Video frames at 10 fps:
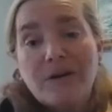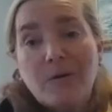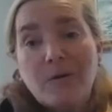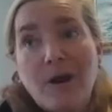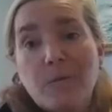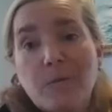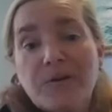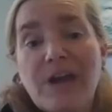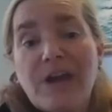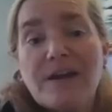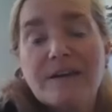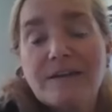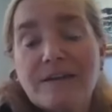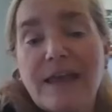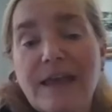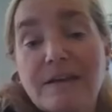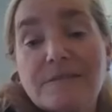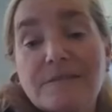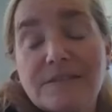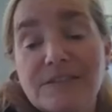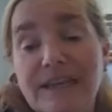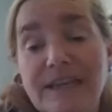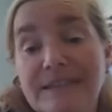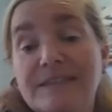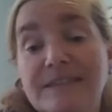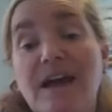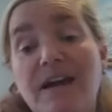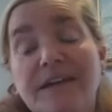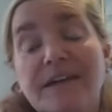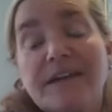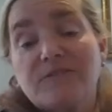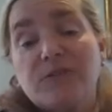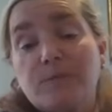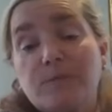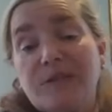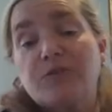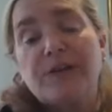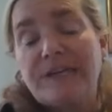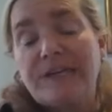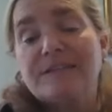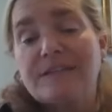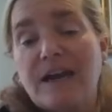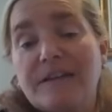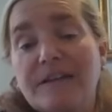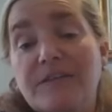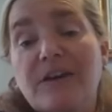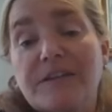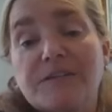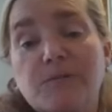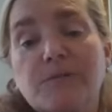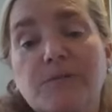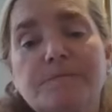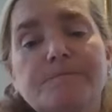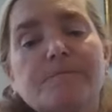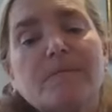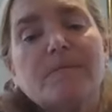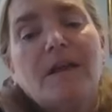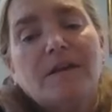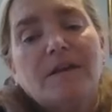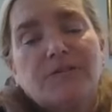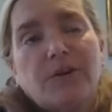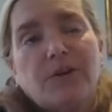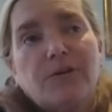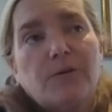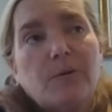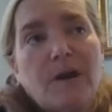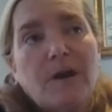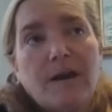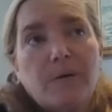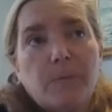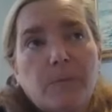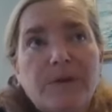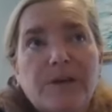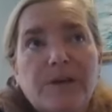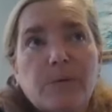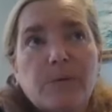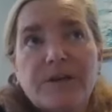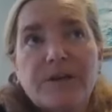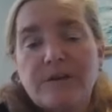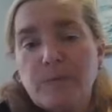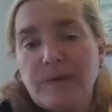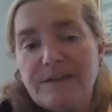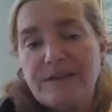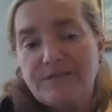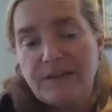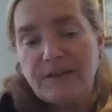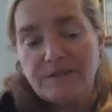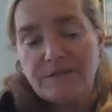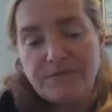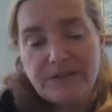We're not allowed inside to be training inside at the high school. So we are working on, we have